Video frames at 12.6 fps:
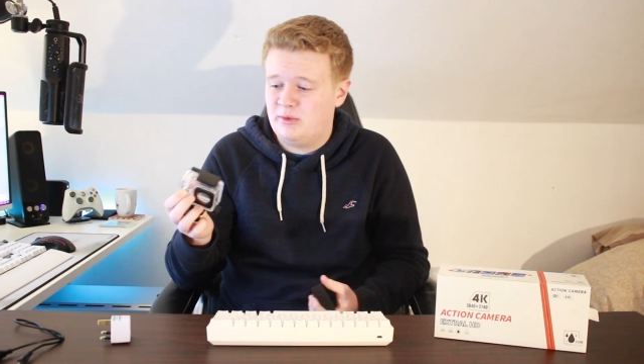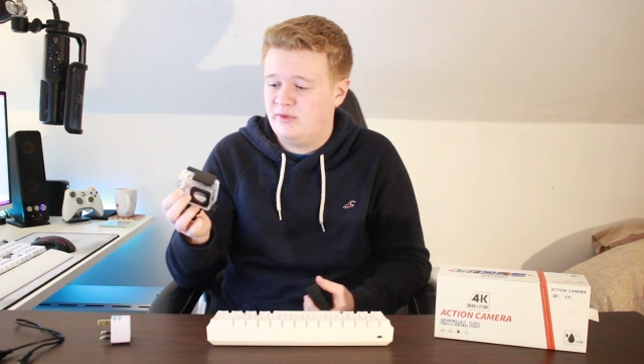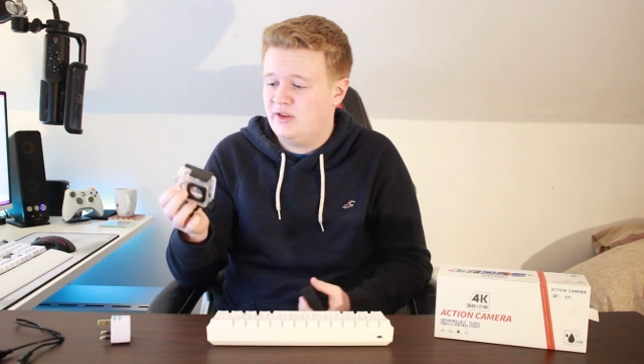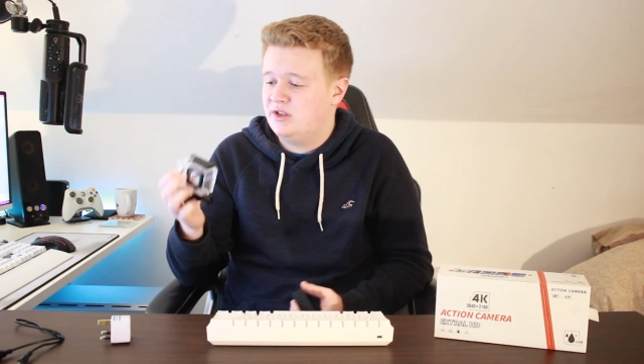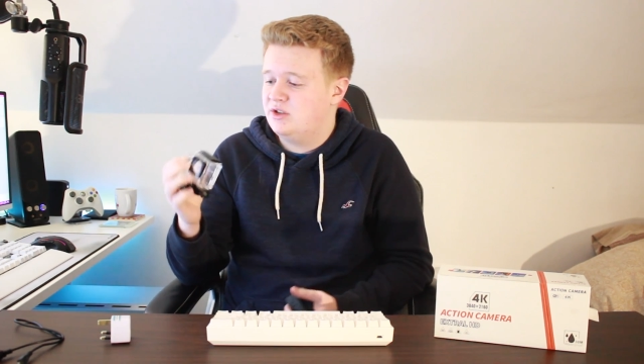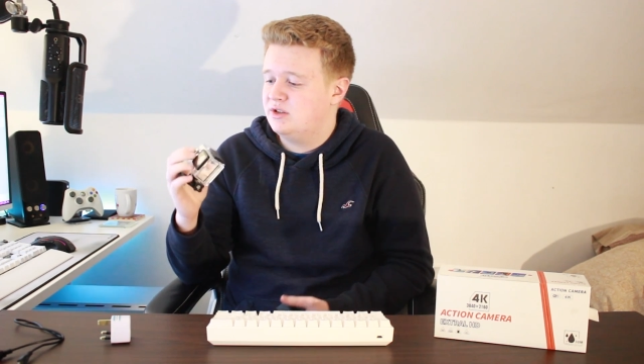If
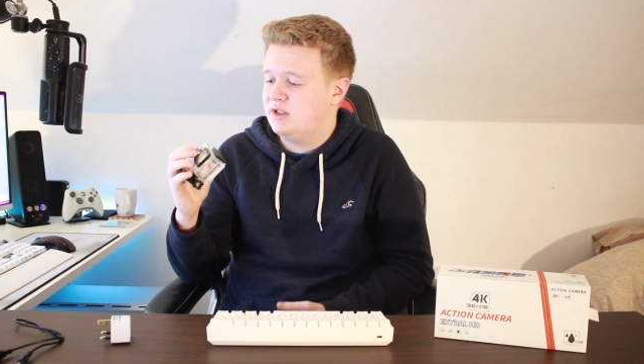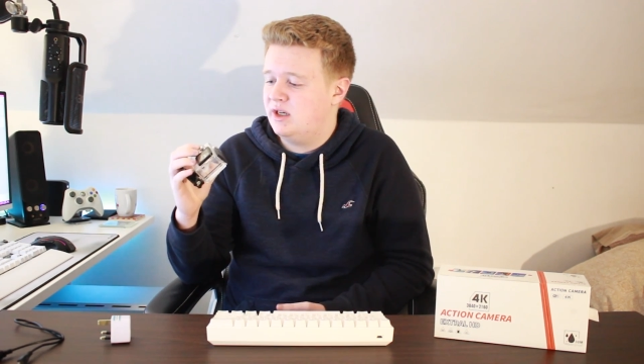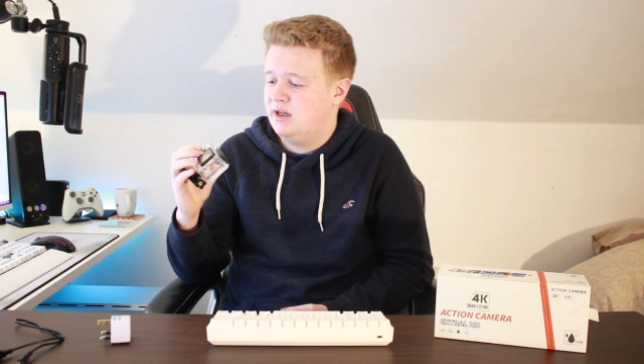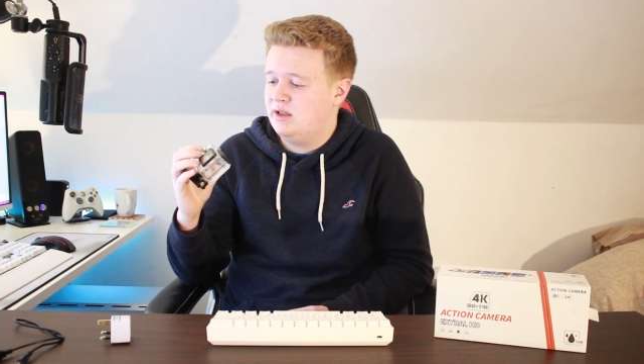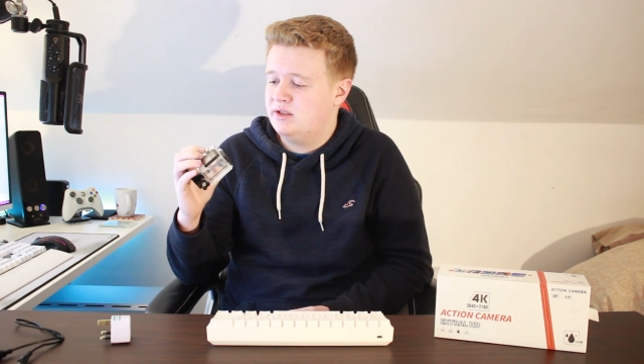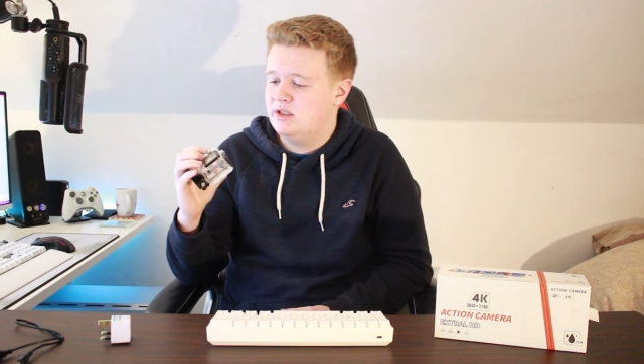they just
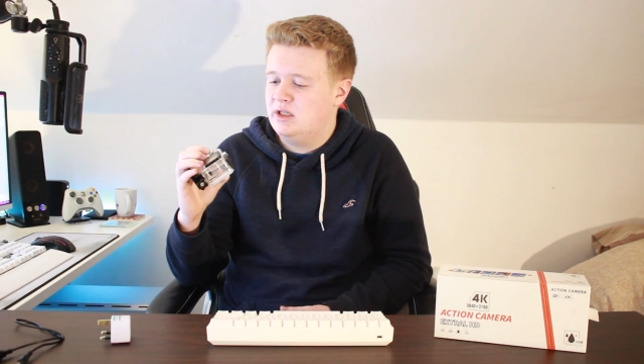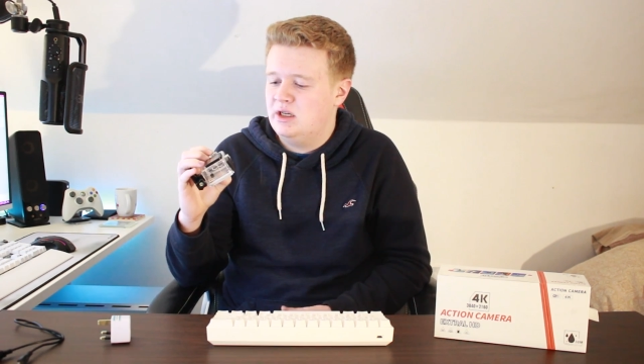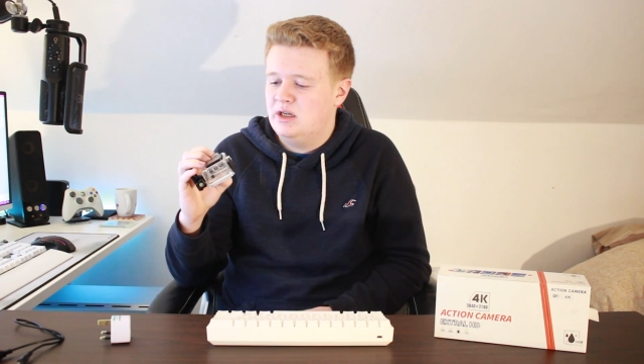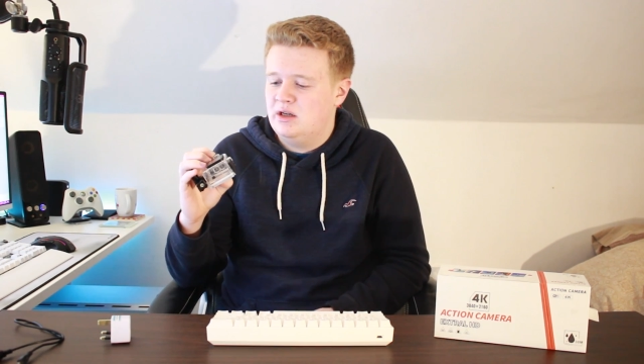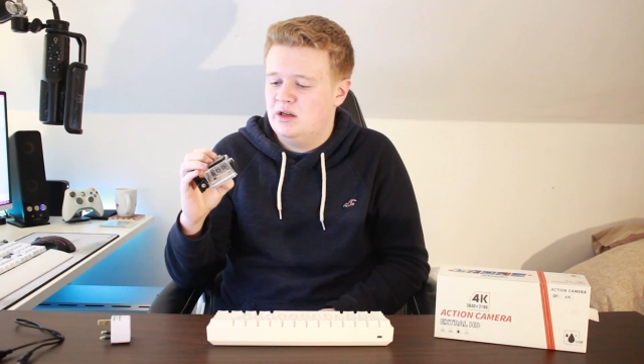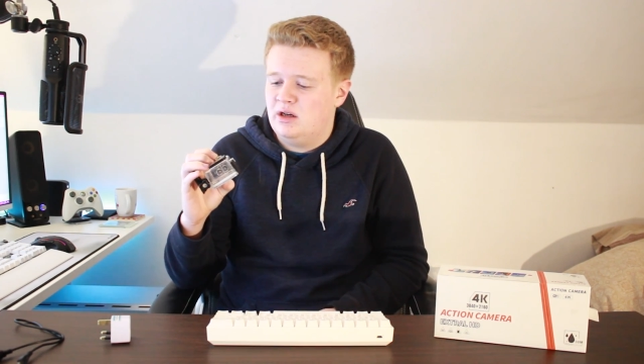had,
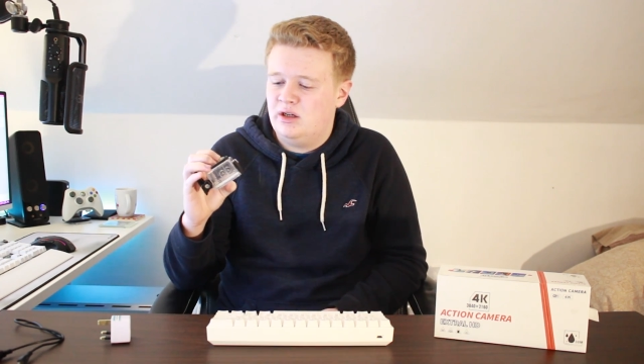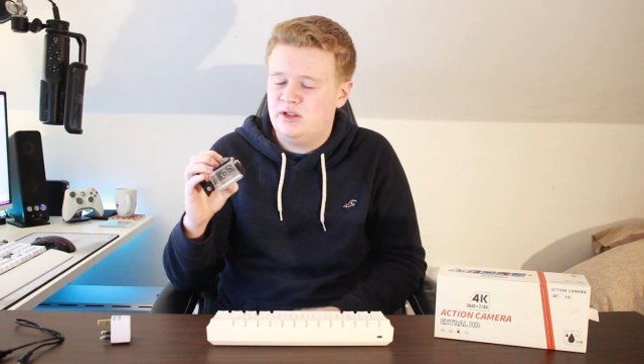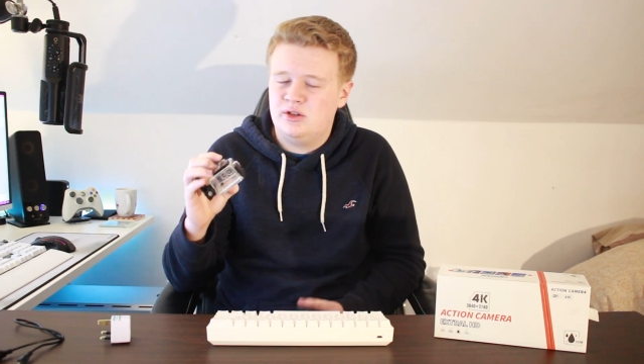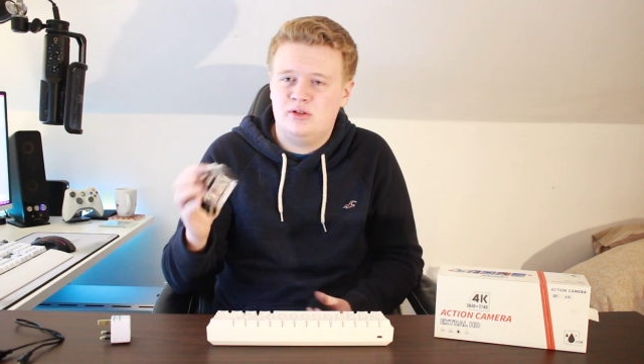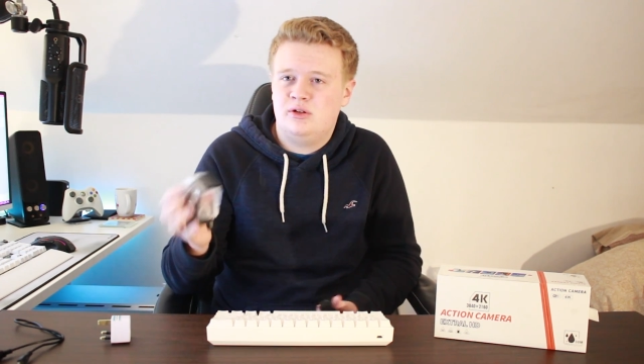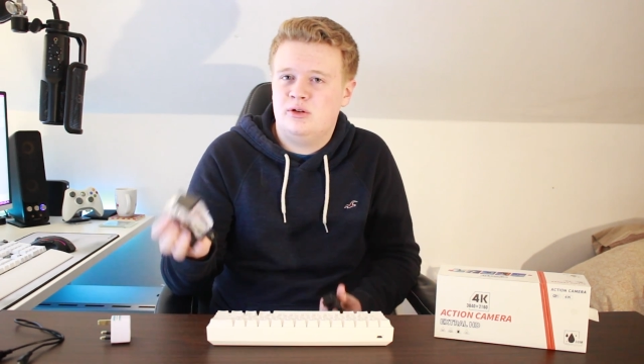I
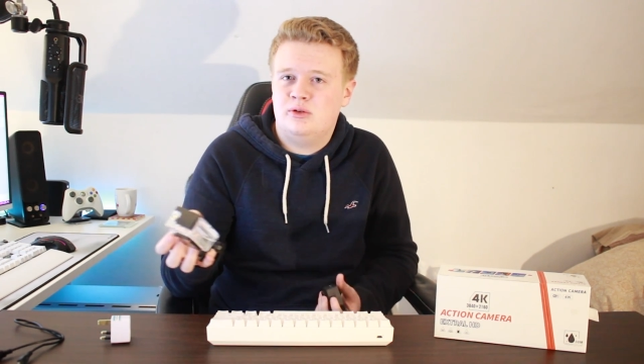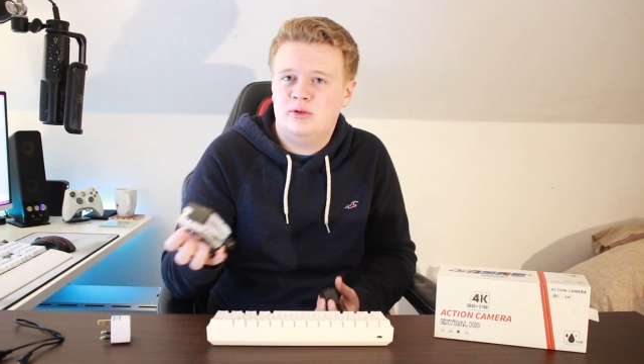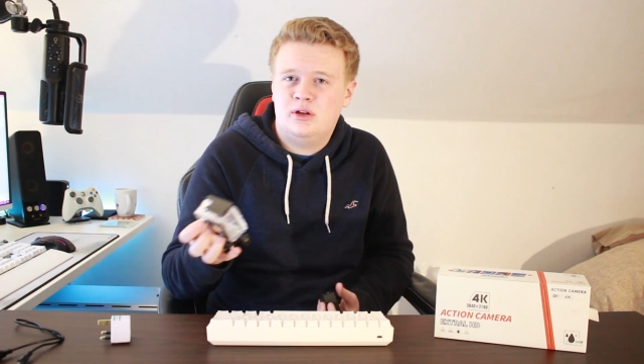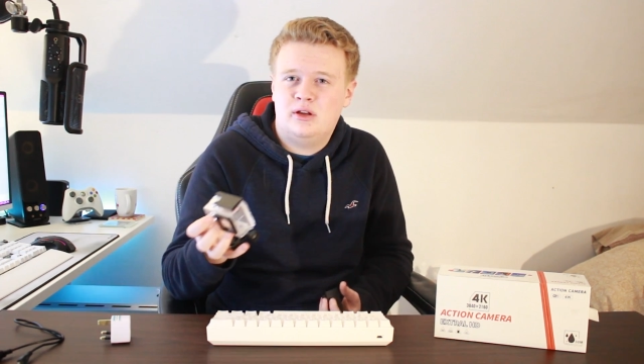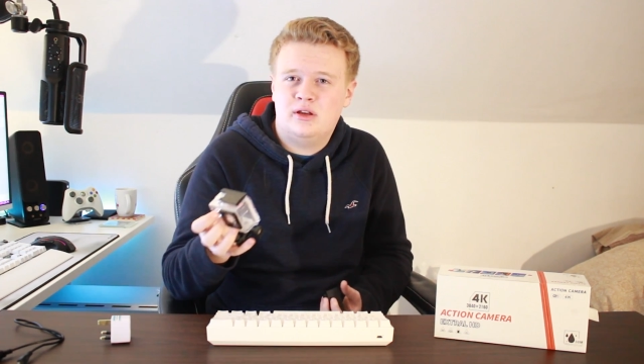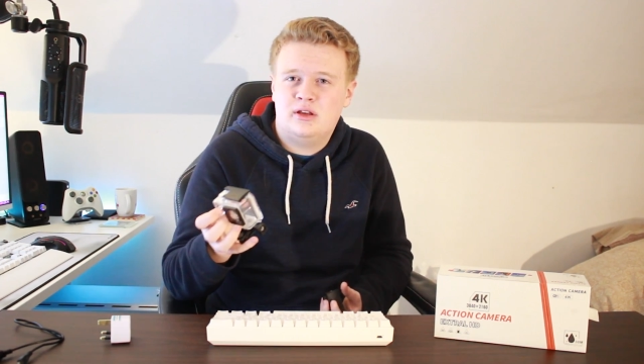don't actually